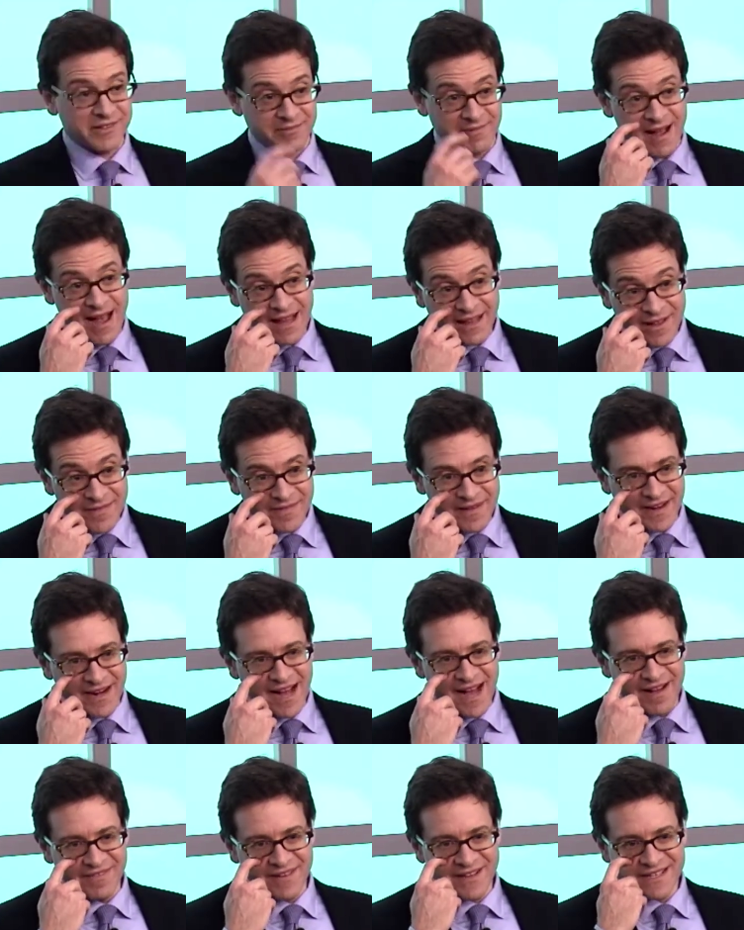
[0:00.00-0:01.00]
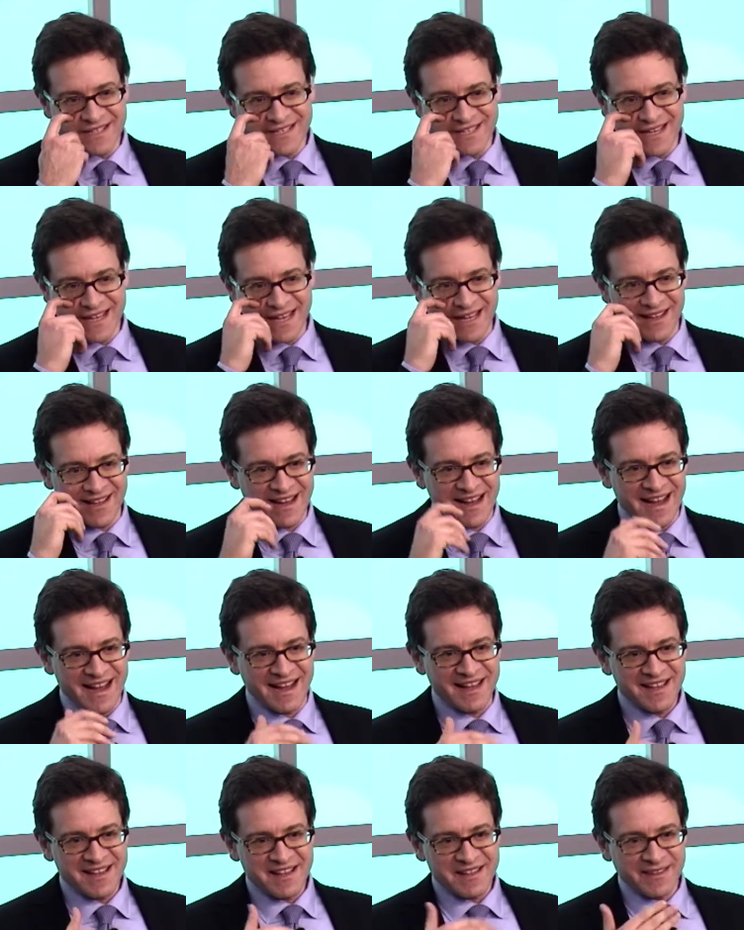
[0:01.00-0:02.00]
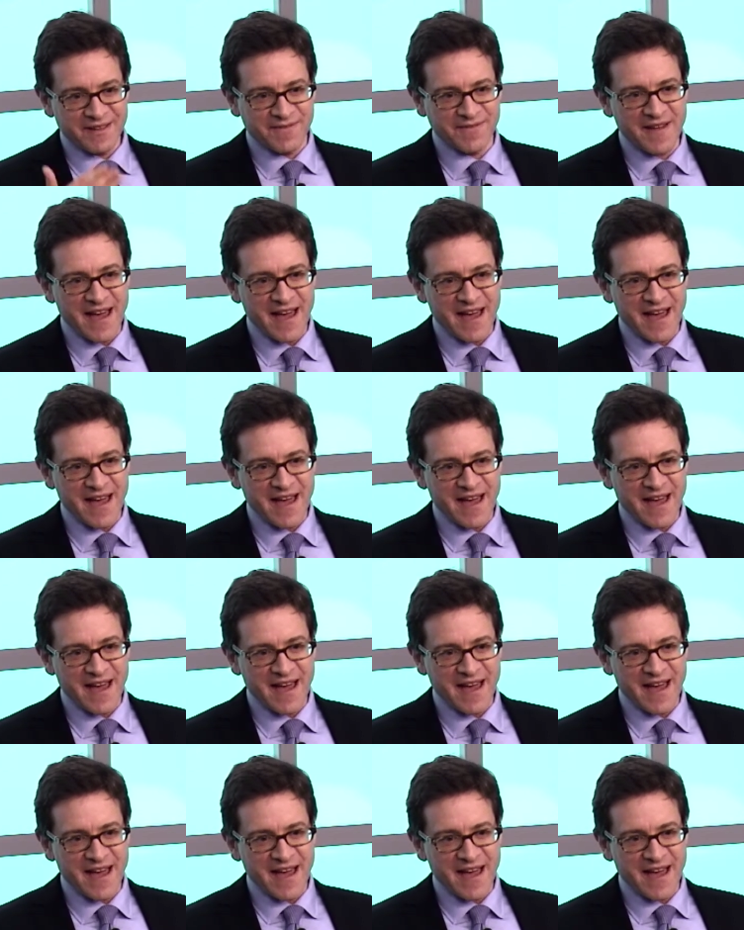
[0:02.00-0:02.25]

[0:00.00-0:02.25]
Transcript: relevant. Obviously, the